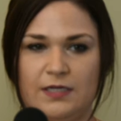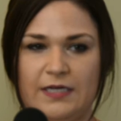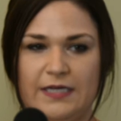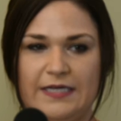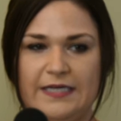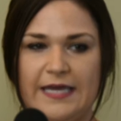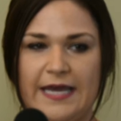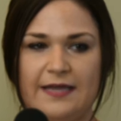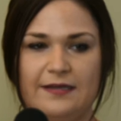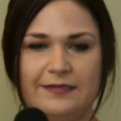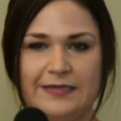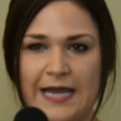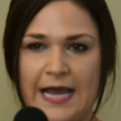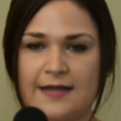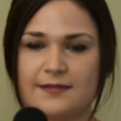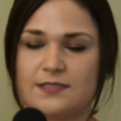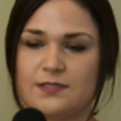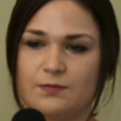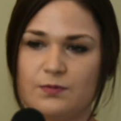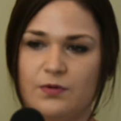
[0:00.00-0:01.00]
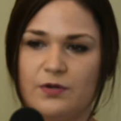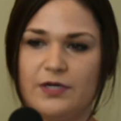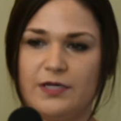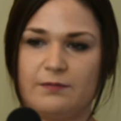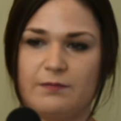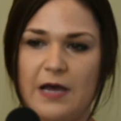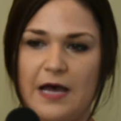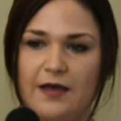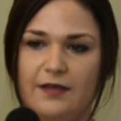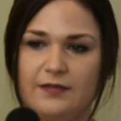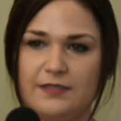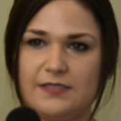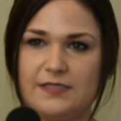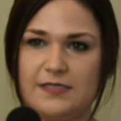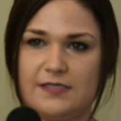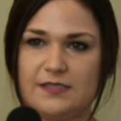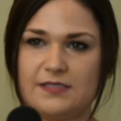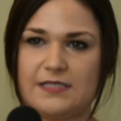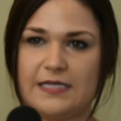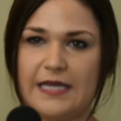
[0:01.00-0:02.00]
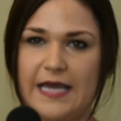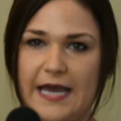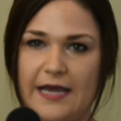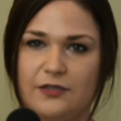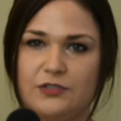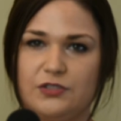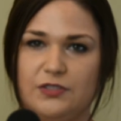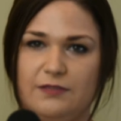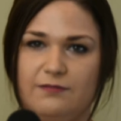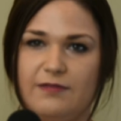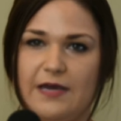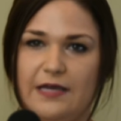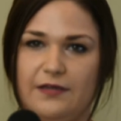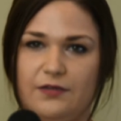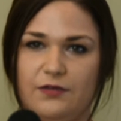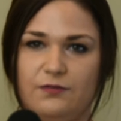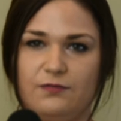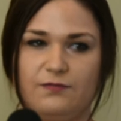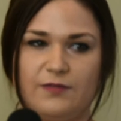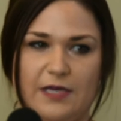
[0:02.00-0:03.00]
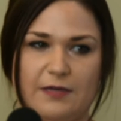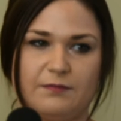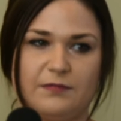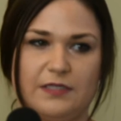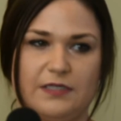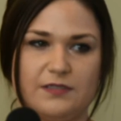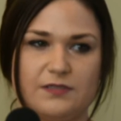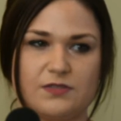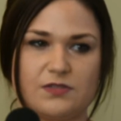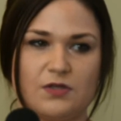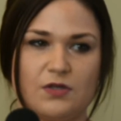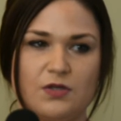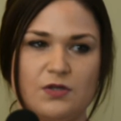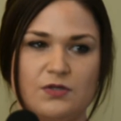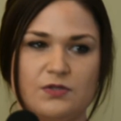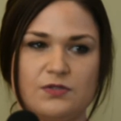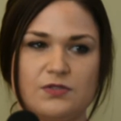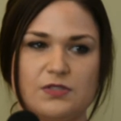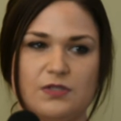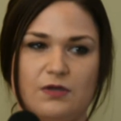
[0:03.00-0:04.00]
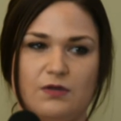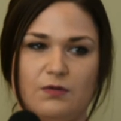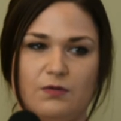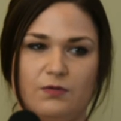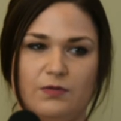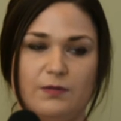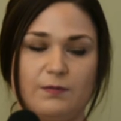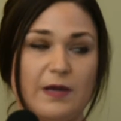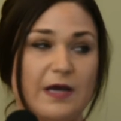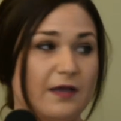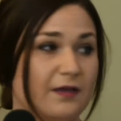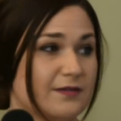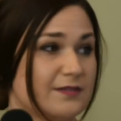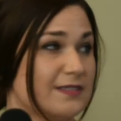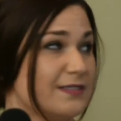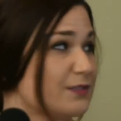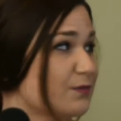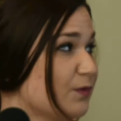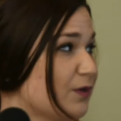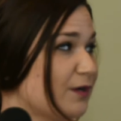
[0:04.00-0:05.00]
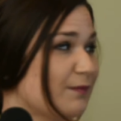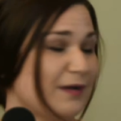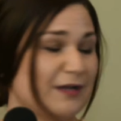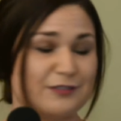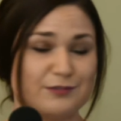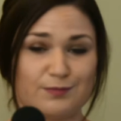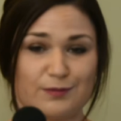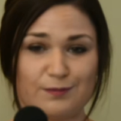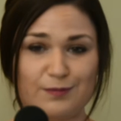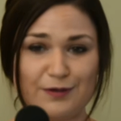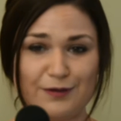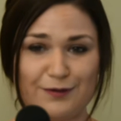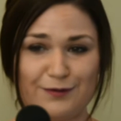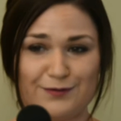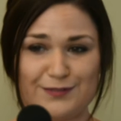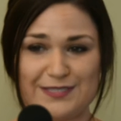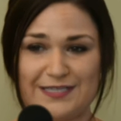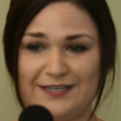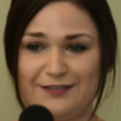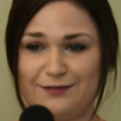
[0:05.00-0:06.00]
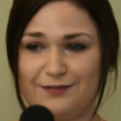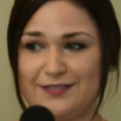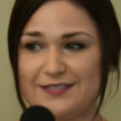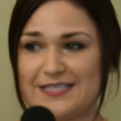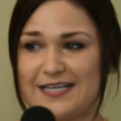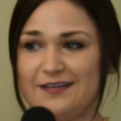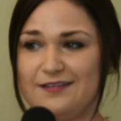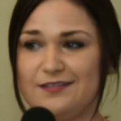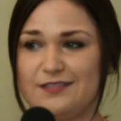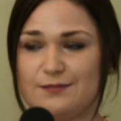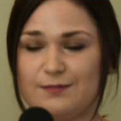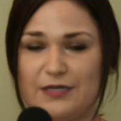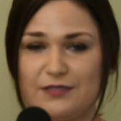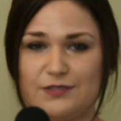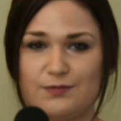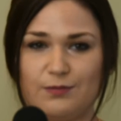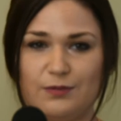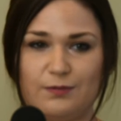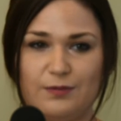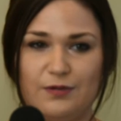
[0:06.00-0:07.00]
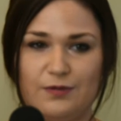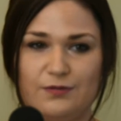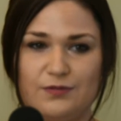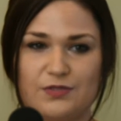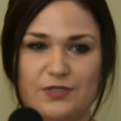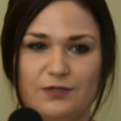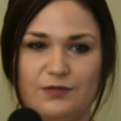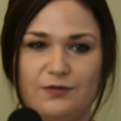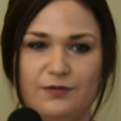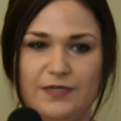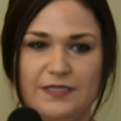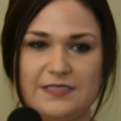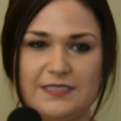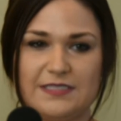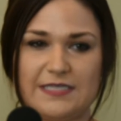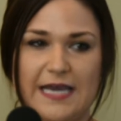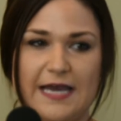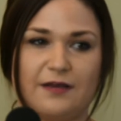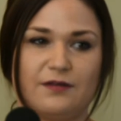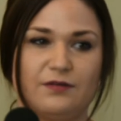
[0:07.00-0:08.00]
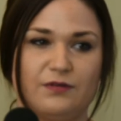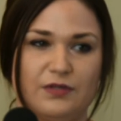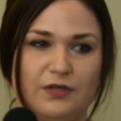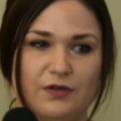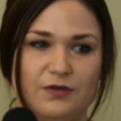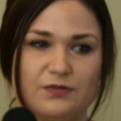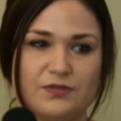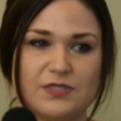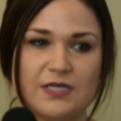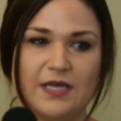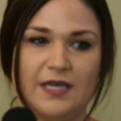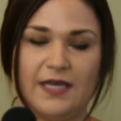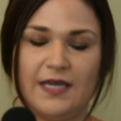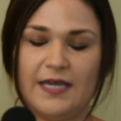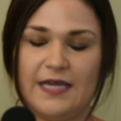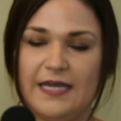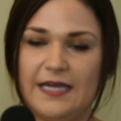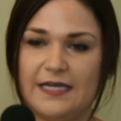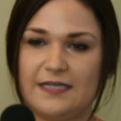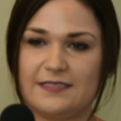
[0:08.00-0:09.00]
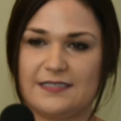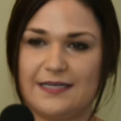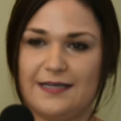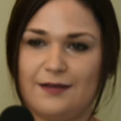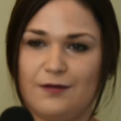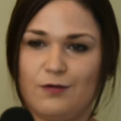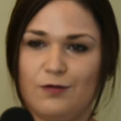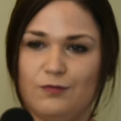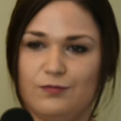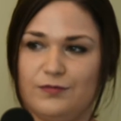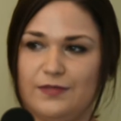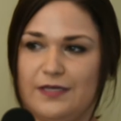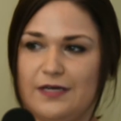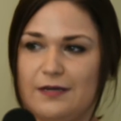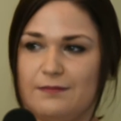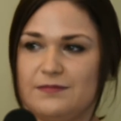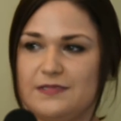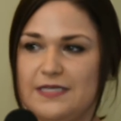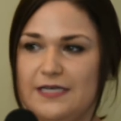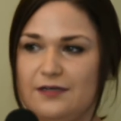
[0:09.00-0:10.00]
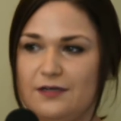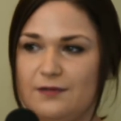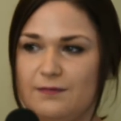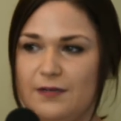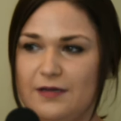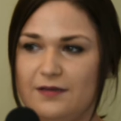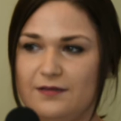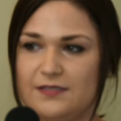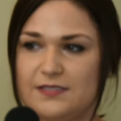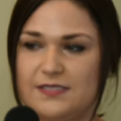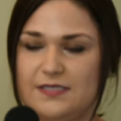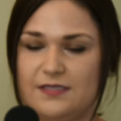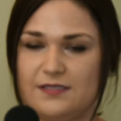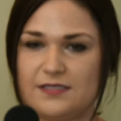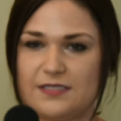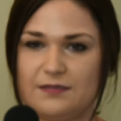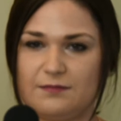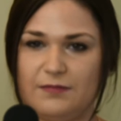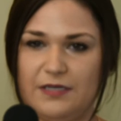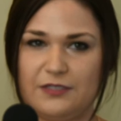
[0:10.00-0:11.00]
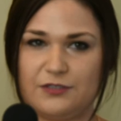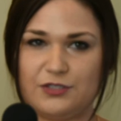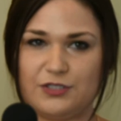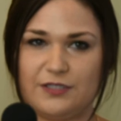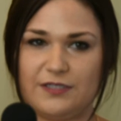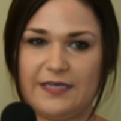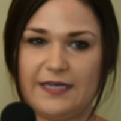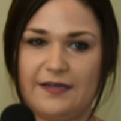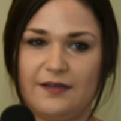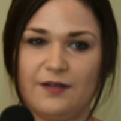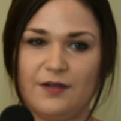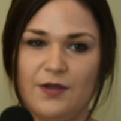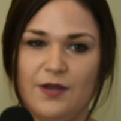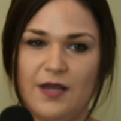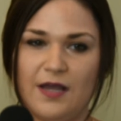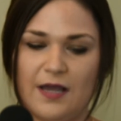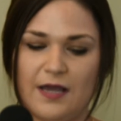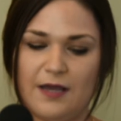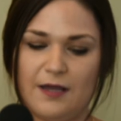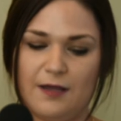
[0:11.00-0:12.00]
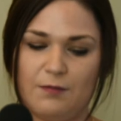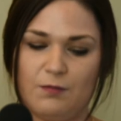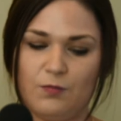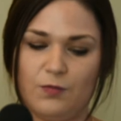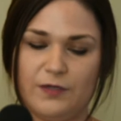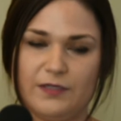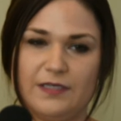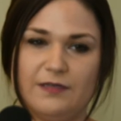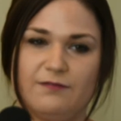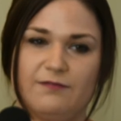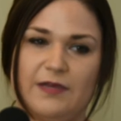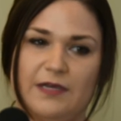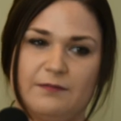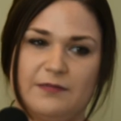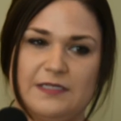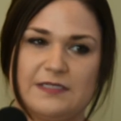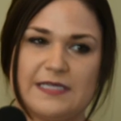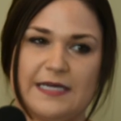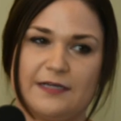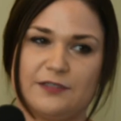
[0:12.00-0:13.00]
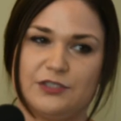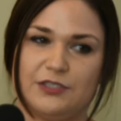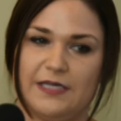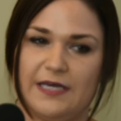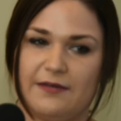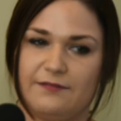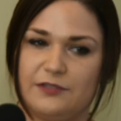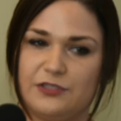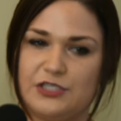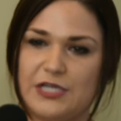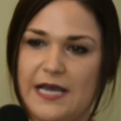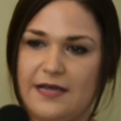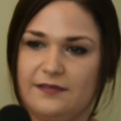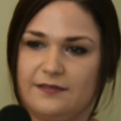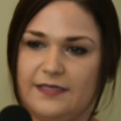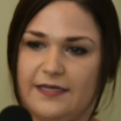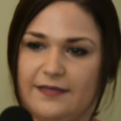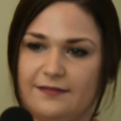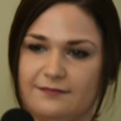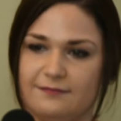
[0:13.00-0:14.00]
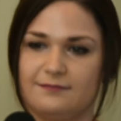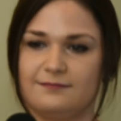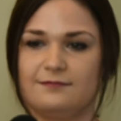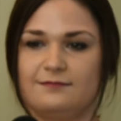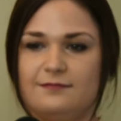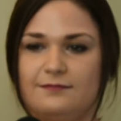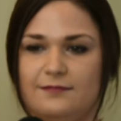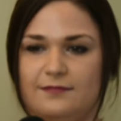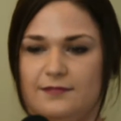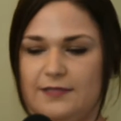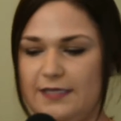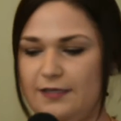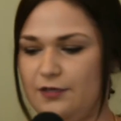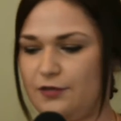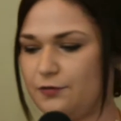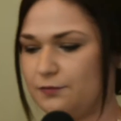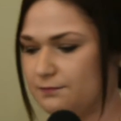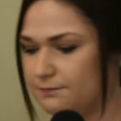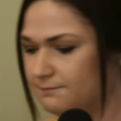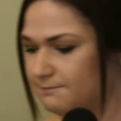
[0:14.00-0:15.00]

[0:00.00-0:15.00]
yet not supporting policies that actually value families. So the policies we're about to propose, and I know the Senate is about to propose, are going to tackle those and hopefully update our policies and make sure that working families actually have a shot again. Thank you.